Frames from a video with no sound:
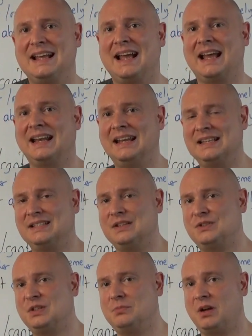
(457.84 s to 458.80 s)
and
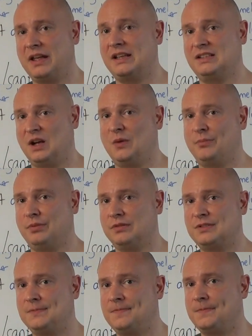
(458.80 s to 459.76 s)
listen to my
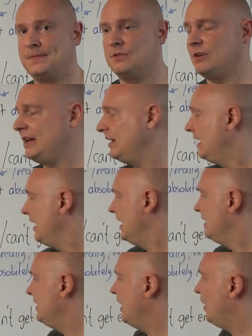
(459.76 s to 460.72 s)
examples. All right?
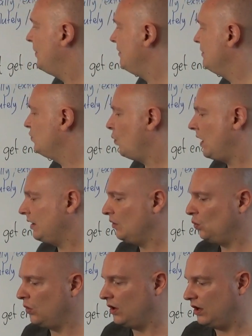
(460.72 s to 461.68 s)
Now, there is
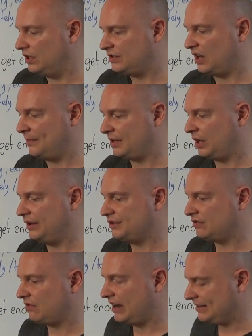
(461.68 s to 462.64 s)
one word I'm going
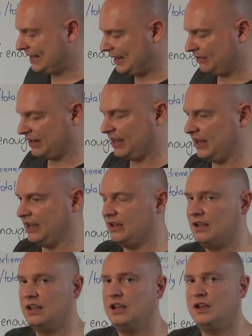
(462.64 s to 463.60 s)
to write down
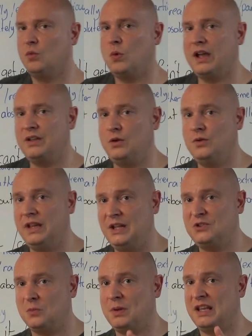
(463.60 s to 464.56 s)
here where you
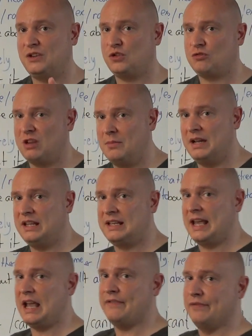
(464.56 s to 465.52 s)
need to be extremely
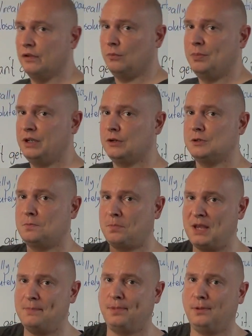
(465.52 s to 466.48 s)
careful because
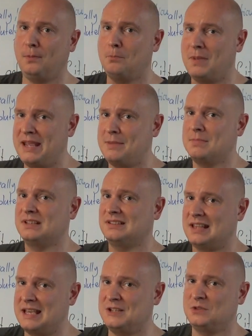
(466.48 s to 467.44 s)
people make
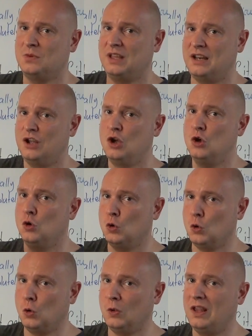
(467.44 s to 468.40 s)
mistakes with it
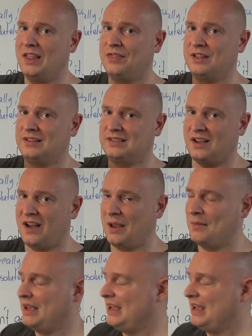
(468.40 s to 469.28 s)
all the time.